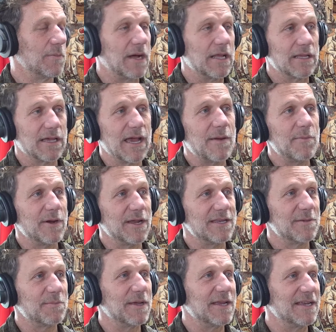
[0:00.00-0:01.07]
polyamory,
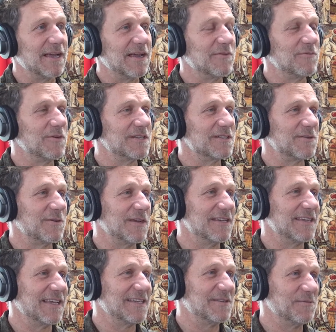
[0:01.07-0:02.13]
depending on which
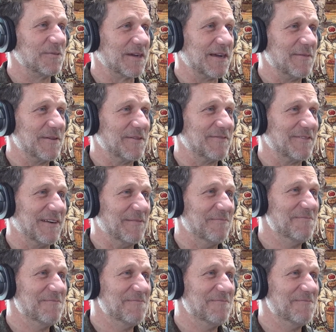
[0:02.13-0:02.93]
orientation we're coming from.